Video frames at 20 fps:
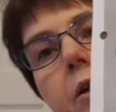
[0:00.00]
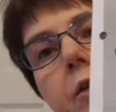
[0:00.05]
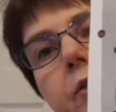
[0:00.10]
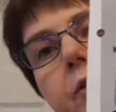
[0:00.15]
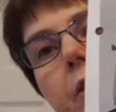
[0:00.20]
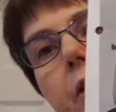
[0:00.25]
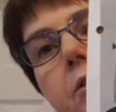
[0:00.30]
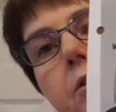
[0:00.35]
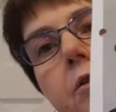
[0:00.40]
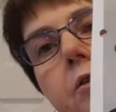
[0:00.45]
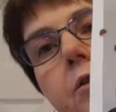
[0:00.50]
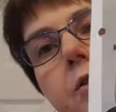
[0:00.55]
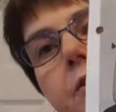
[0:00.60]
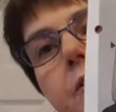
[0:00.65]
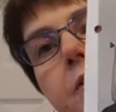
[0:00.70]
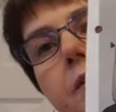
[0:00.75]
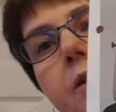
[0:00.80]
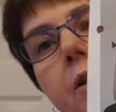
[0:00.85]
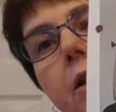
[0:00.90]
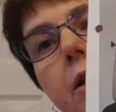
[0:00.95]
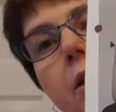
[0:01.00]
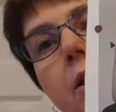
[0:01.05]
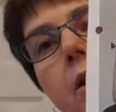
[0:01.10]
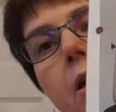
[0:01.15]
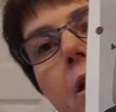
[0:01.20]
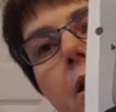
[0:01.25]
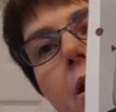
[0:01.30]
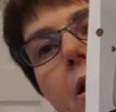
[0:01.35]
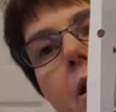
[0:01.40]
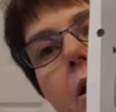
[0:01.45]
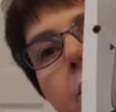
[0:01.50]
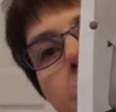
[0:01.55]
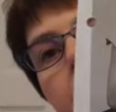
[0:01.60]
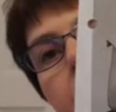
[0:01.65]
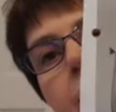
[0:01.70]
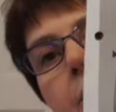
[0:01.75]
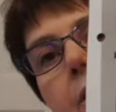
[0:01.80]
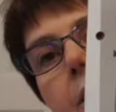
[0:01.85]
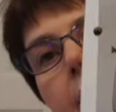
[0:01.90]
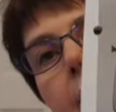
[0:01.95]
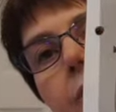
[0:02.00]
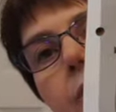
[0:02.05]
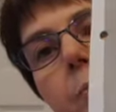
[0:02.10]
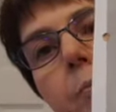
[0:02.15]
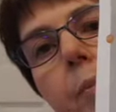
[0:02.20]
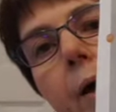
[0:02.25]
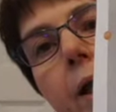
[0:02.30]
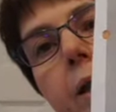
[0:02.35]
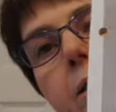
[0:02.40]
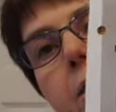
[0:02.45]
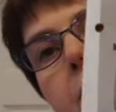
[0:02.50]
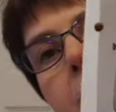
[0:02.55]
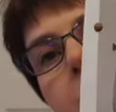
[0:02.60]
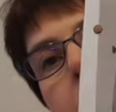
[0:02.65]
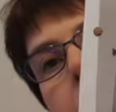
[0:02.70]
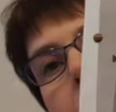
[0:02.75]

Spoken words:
So you can see you can have a banded